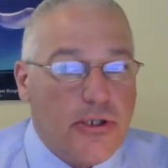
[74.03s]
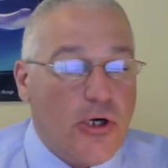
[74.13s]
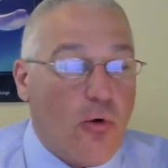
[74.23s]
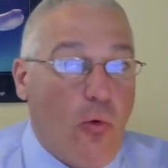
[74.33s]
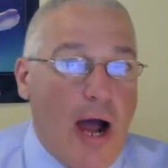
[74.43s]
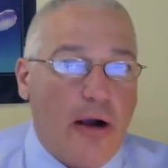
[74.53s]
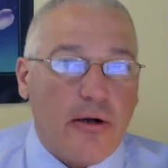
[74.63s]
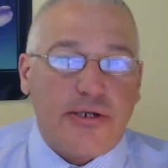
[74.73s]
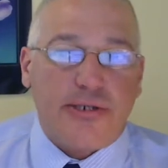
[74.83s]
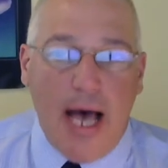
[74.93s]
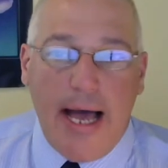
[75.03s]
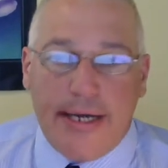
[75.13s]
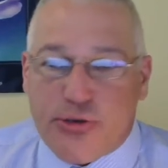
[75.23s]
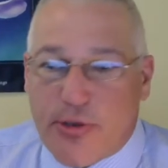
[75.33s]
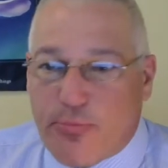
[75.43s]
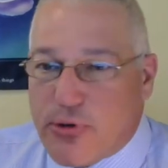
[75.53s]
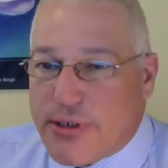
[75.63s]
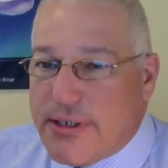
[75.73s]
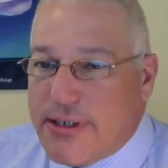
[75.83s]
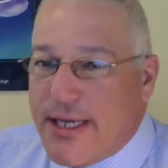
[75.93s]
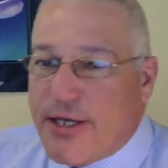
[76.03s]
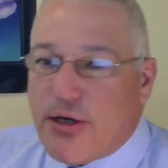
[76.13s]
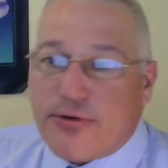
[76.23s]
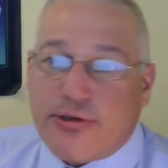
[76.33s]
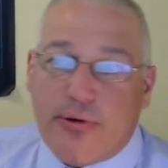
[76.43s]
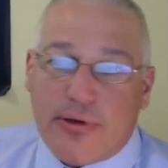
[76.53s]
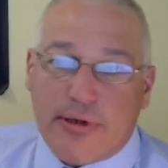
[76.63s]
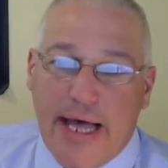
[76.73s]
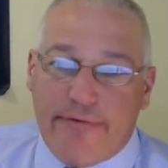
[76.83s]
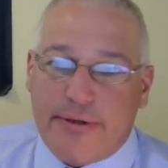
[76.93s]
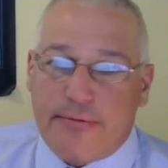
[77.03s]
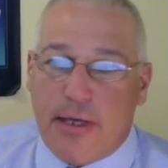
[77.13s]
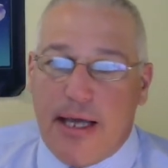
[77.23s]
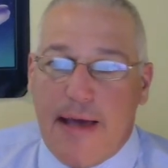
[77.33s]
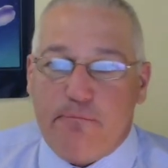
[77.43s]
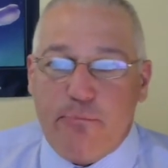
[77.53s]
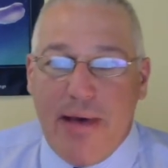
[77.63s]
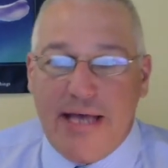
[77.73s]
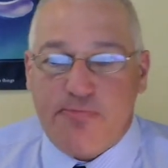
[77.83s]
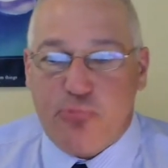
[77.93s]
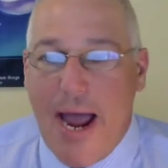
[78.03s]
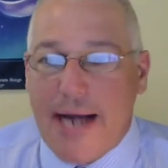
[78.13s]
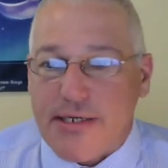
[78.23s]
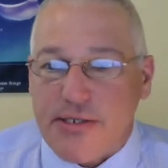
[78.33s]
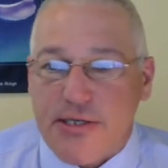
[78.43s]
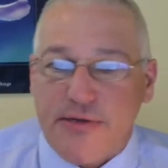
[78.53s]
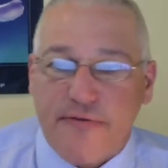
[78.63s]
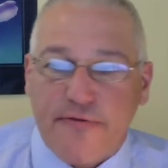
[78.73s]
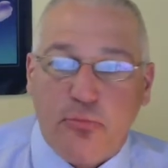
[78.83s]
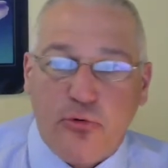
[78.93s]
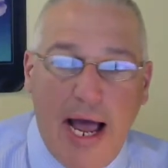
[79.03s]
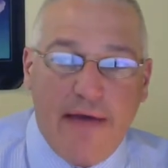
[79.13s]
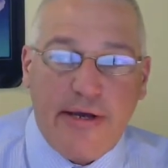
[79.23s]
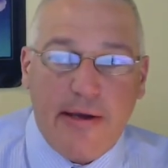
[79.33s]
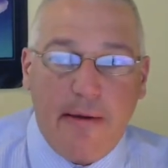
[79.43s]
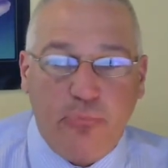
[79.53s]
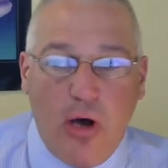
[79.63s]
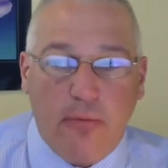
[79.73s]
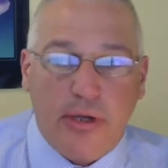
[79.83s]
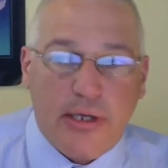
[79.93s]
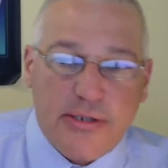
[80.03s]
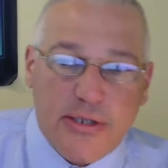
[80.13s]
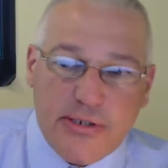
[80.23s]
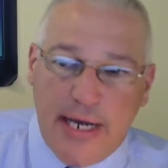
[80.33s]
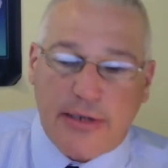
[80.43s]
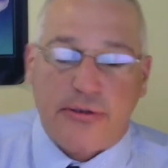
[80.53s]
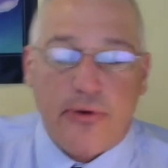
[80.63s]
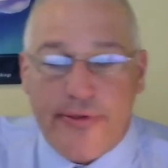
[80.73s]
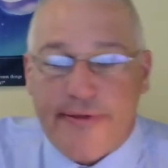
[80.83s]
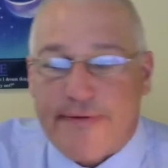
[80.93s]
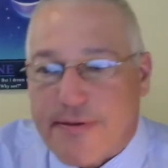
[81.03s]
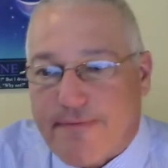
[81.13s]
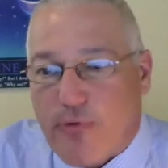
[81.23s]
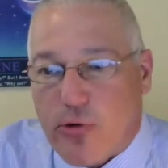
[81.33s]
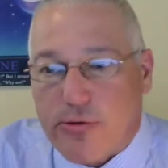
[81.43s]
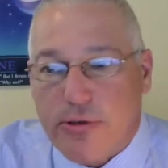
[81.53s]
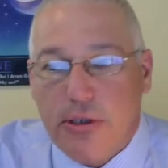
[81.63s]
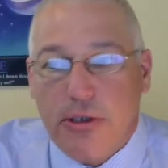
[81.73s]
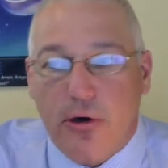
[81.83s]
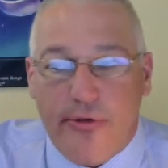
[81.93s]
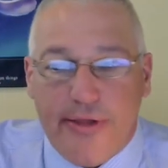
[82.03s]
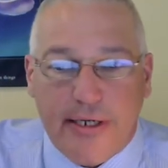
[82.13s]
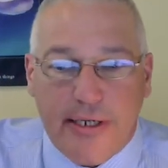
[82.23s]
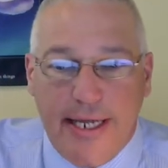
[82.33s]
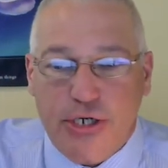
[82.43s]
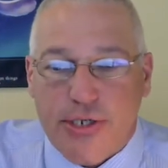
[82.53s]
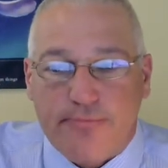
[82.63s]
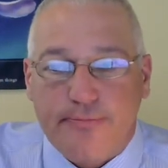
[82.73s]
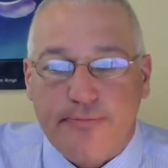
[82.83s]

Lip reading: wireless IEEE 802.11, and best practices for private and public sector authentication.